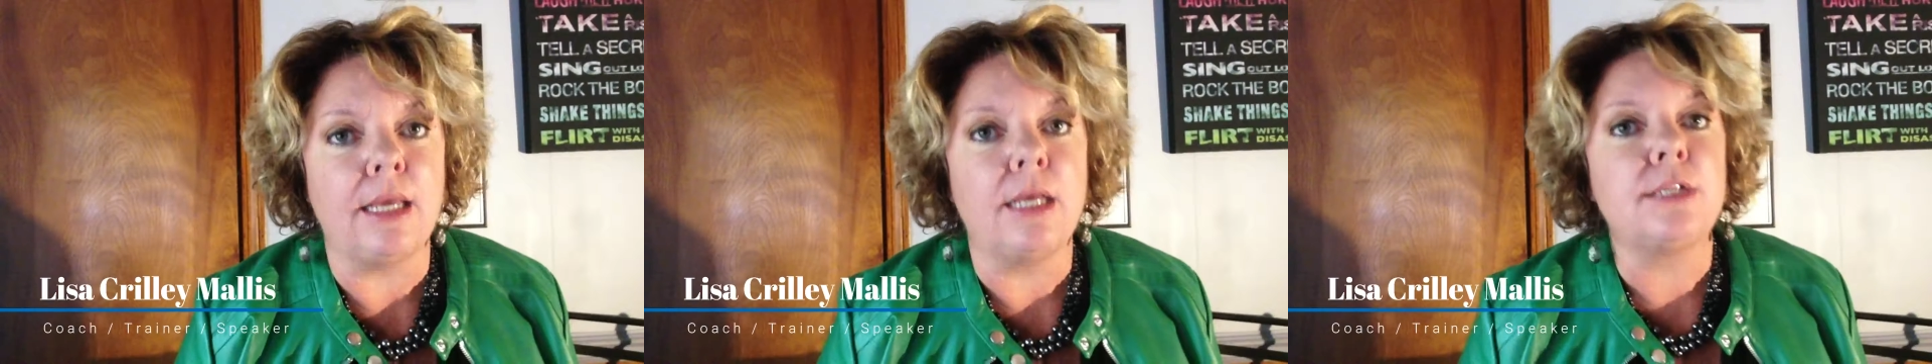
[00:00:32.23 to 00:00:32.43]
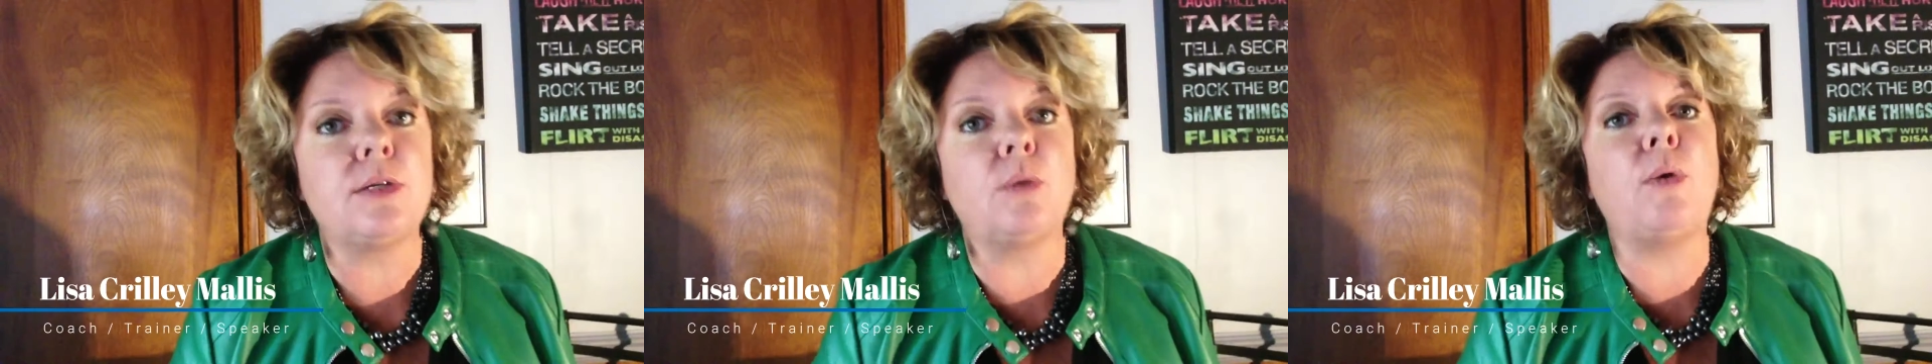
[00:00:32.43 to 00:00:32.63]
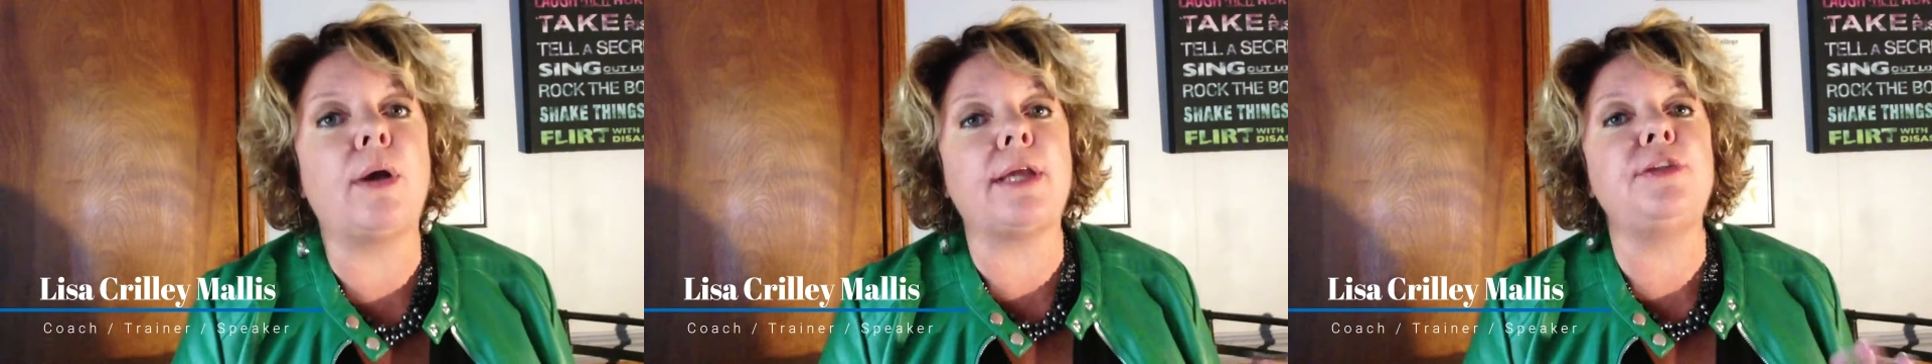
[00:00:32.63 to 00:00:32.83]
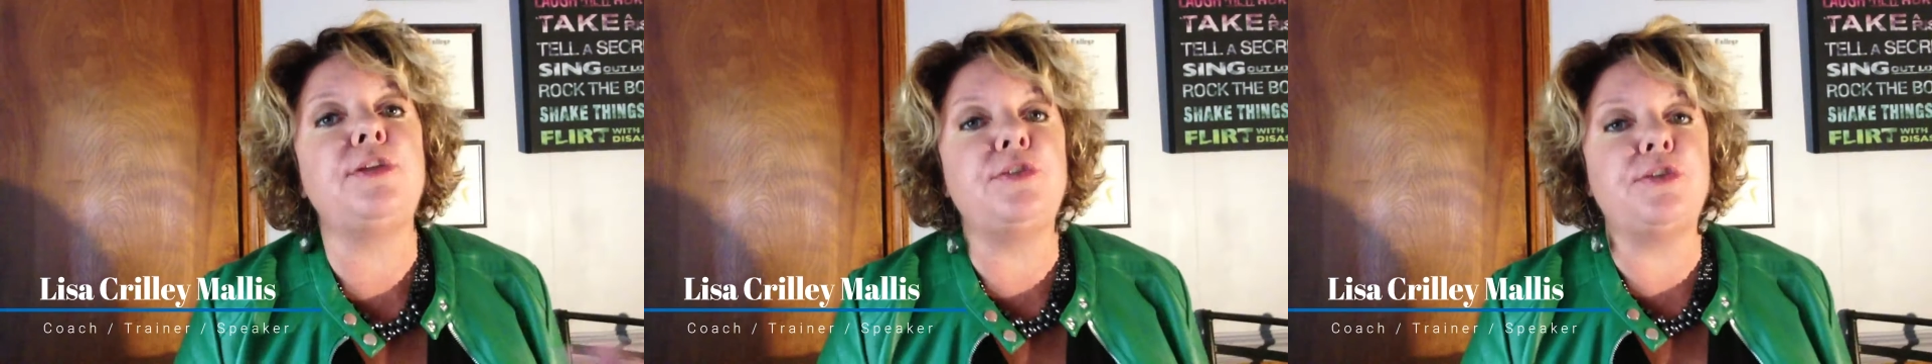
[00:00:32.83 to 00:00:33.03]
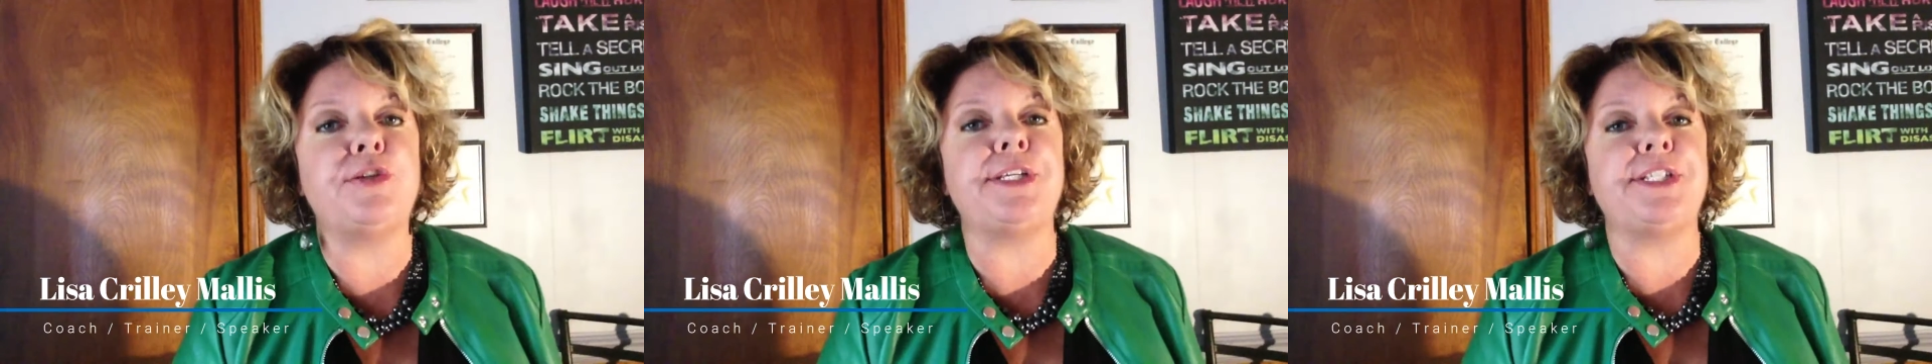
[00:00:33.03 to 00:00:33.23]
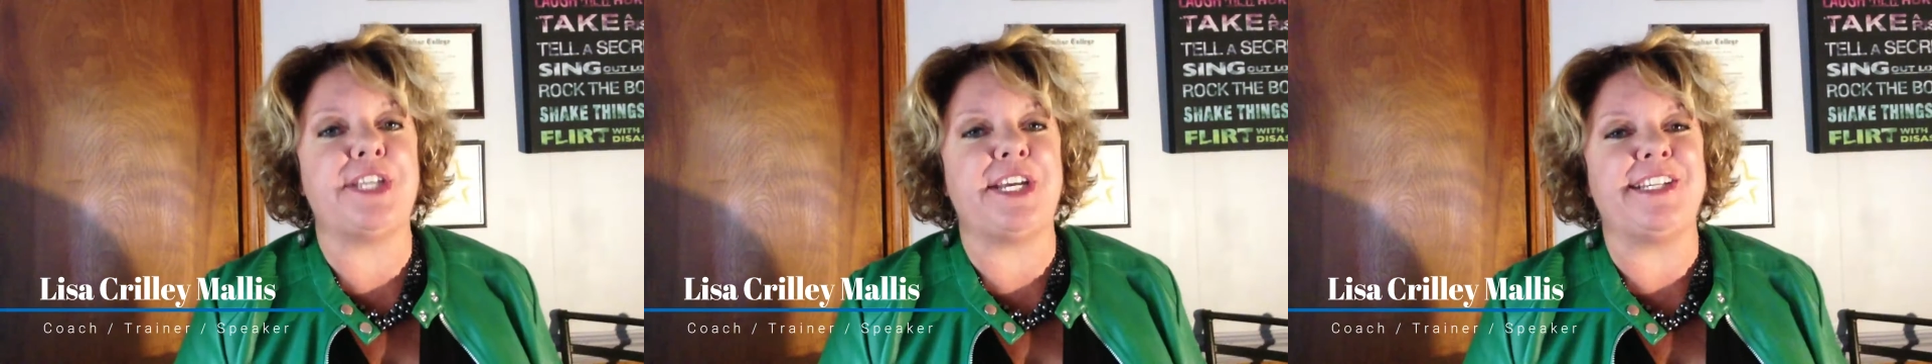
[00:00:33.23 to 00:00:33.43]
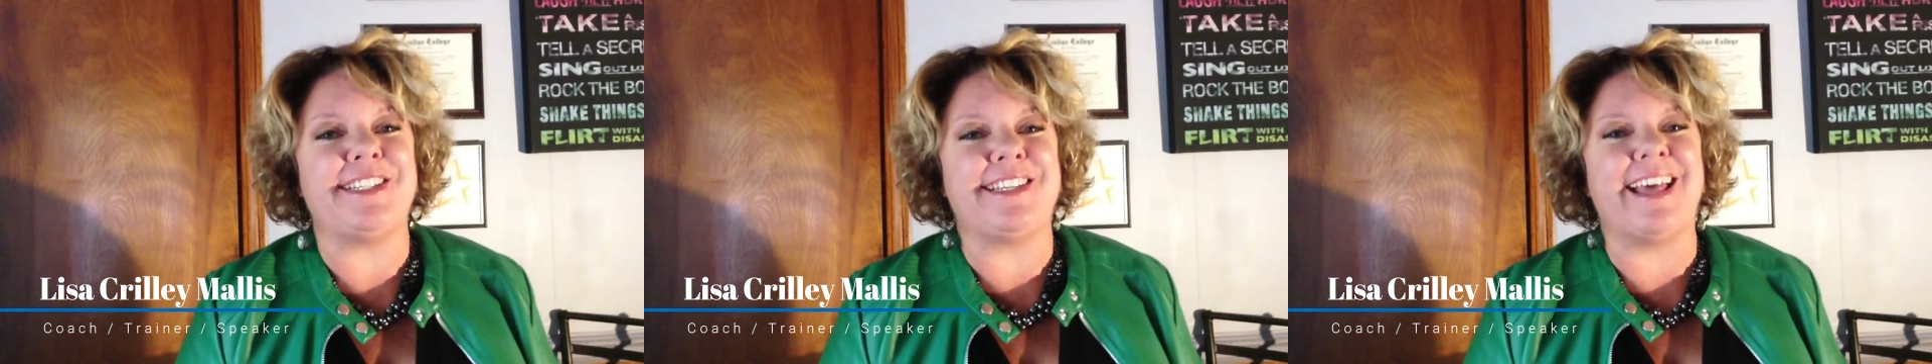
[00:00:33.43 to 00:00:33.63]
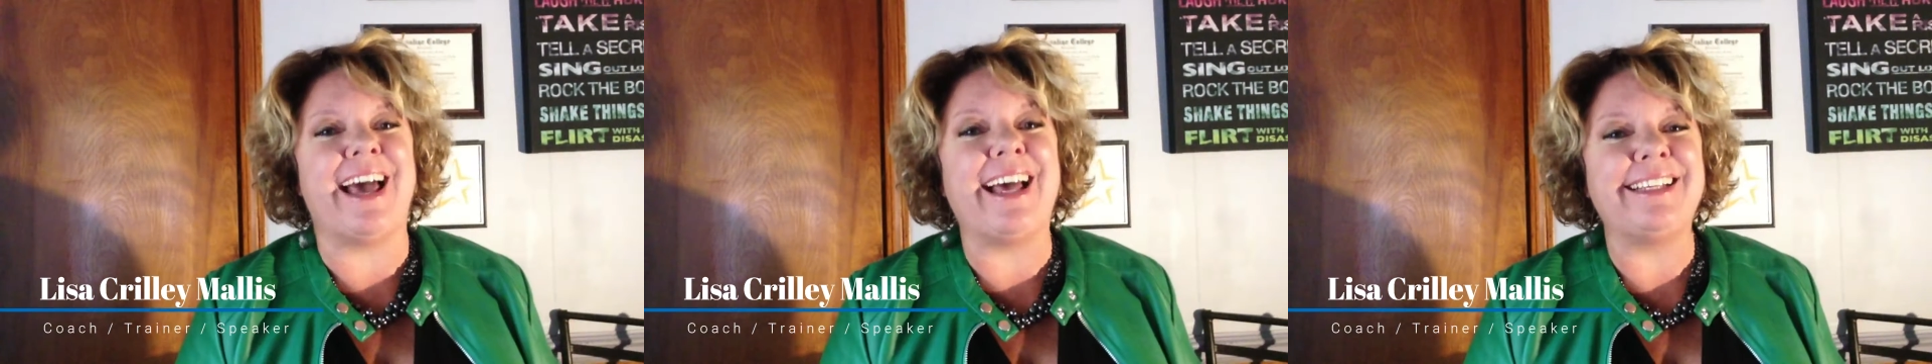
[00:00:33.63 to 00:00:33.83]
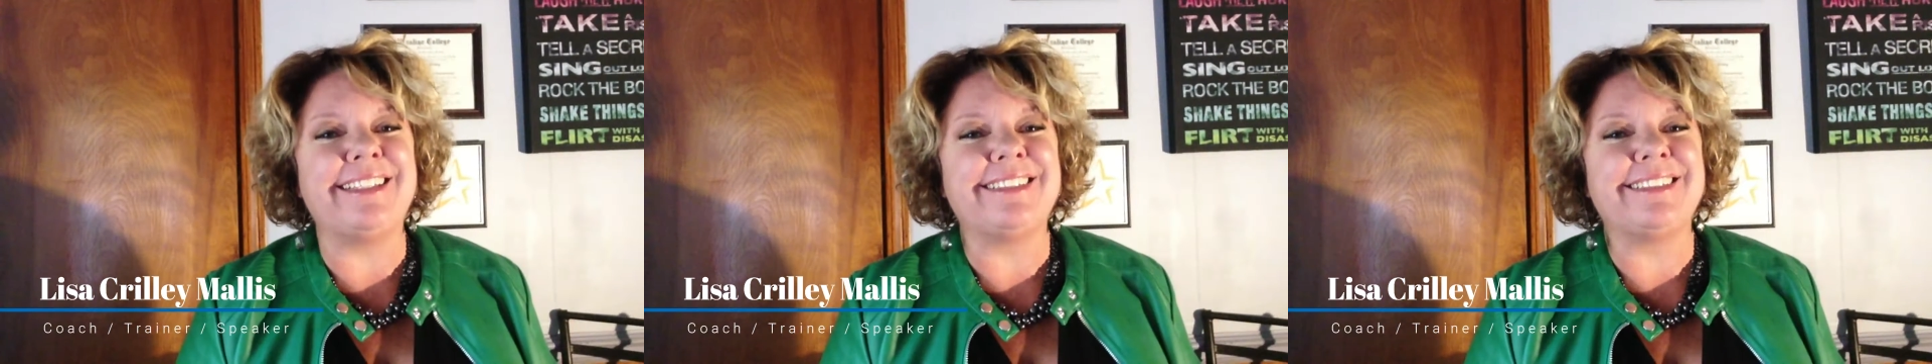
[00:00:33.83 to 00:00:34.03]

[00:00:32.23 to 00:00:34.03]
So, what can you do to change that?